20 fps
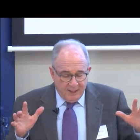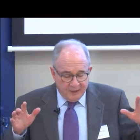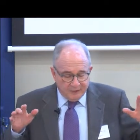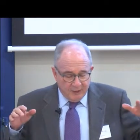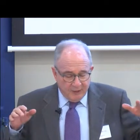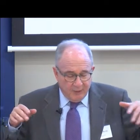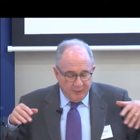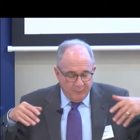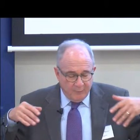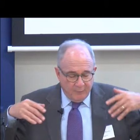
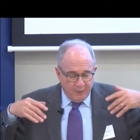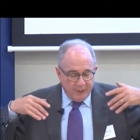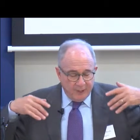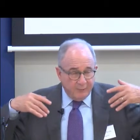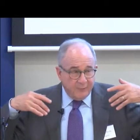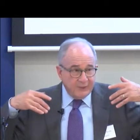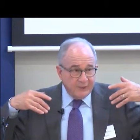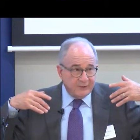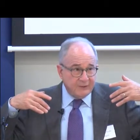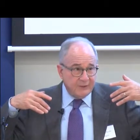So
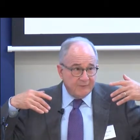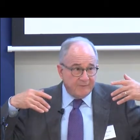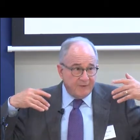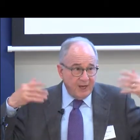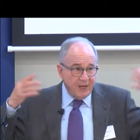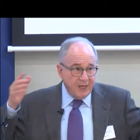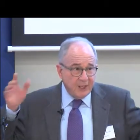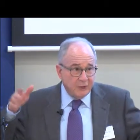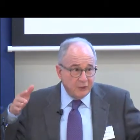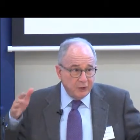we
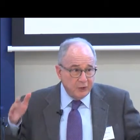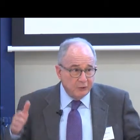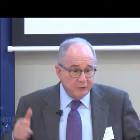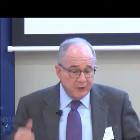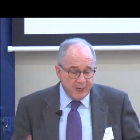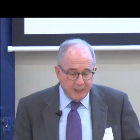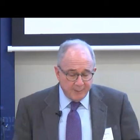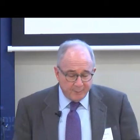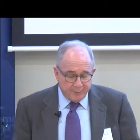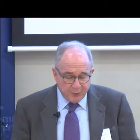define a good
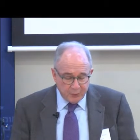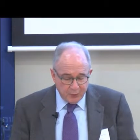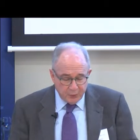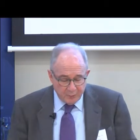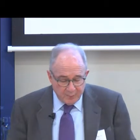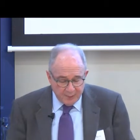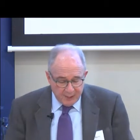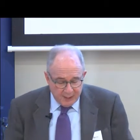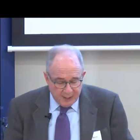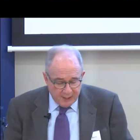credit
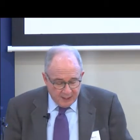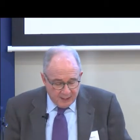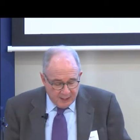boom